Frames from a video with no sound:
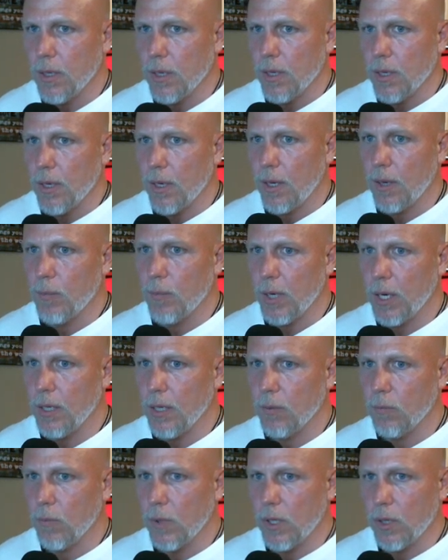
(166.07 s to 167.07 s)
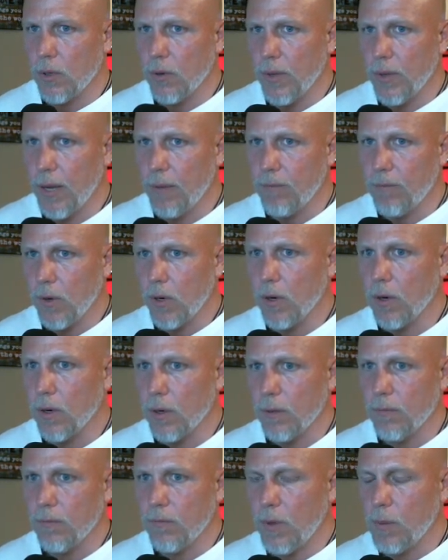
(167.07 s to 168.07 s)
but I didn't want to go that
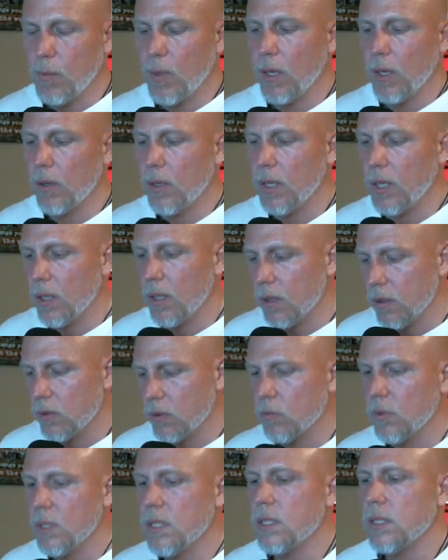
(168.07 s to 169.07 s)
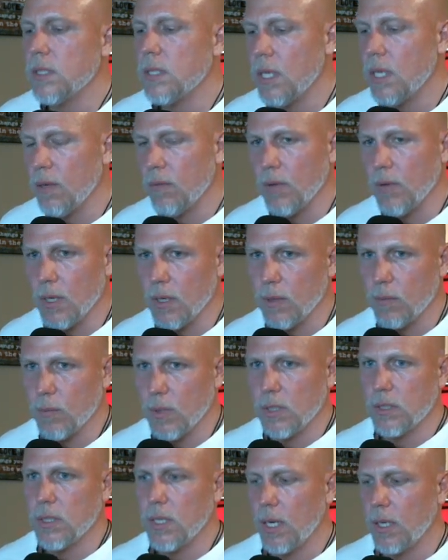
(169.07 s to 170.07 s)
far. Female is receiving, but
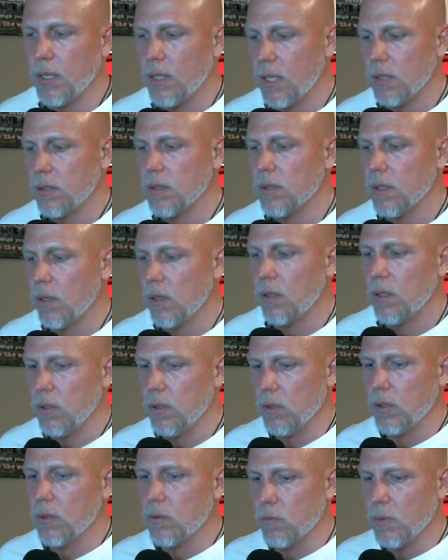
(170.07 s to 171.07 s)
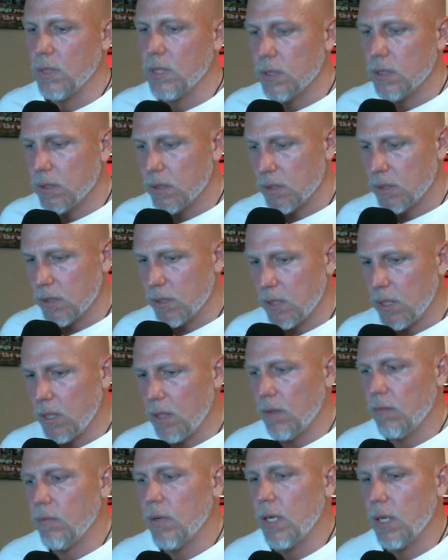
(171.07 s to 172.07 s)
it's not necessarily just
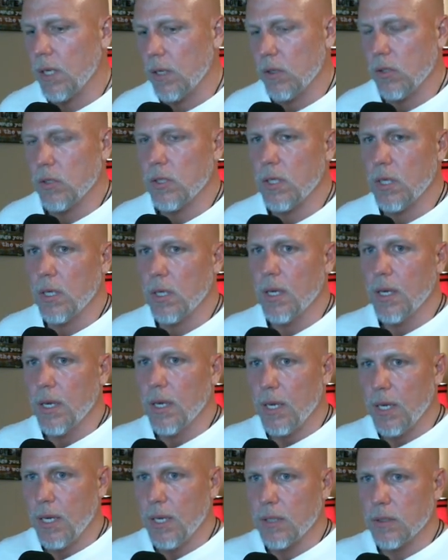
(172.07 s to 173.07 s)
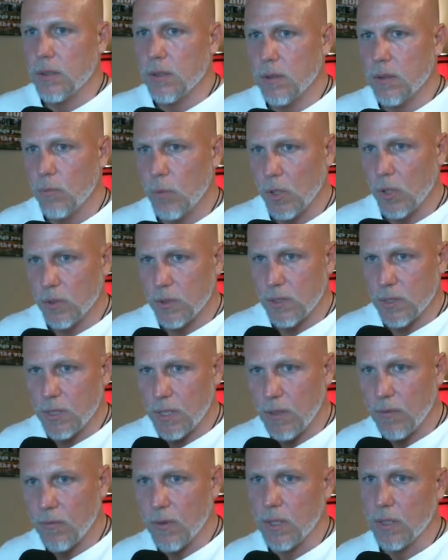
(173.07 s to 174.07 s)
receiving energy, it's
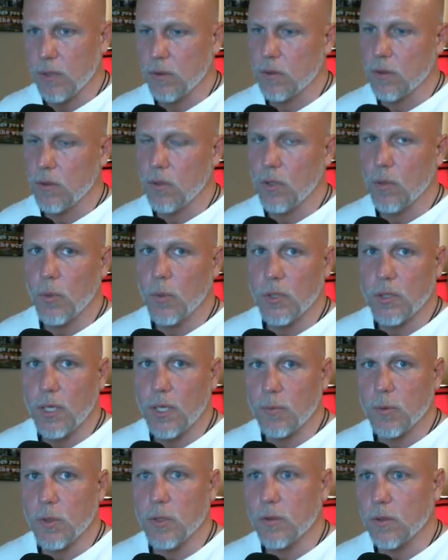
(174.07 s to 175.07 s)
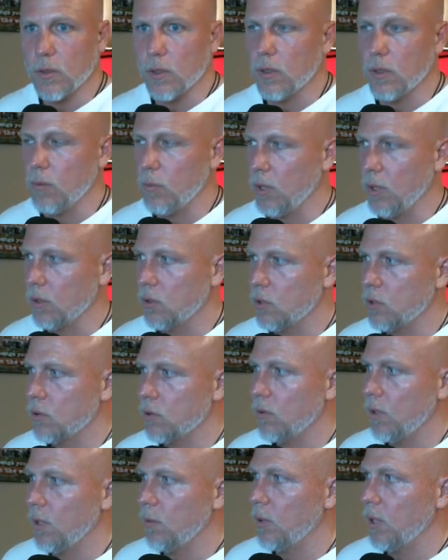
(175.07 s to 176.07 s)
perceiving. And so your perceptions are going to be
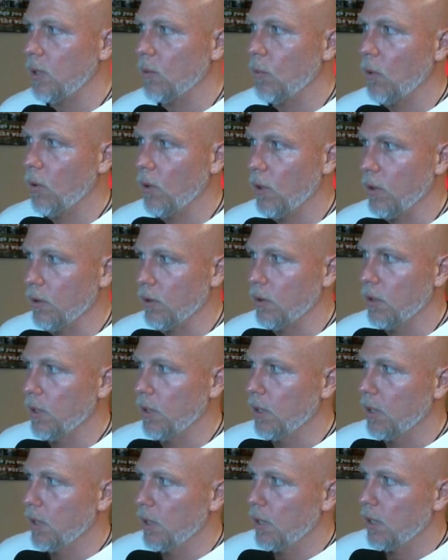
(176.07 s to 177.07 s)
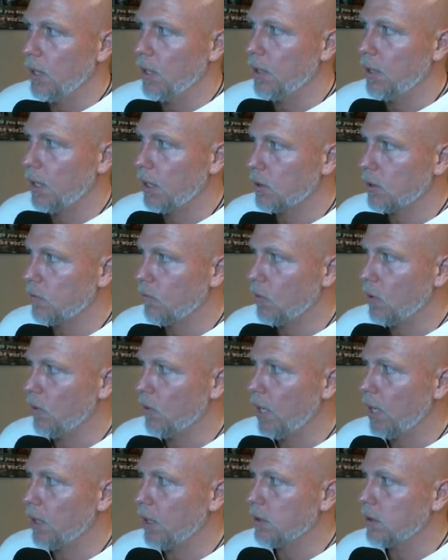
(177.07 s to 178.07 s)
extremely important in the next few
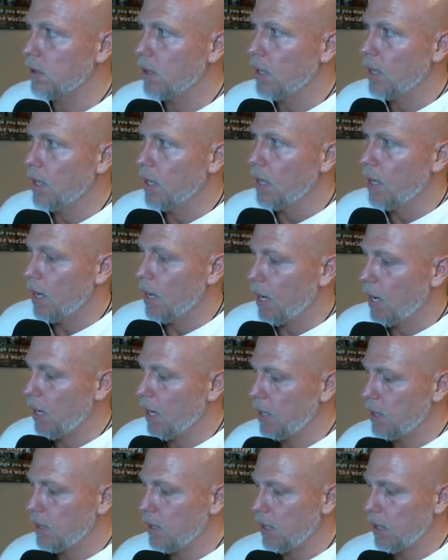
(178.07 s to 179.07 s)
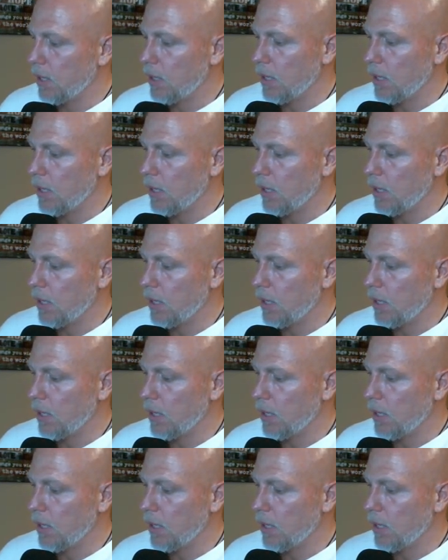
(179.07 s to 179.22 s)
days. I did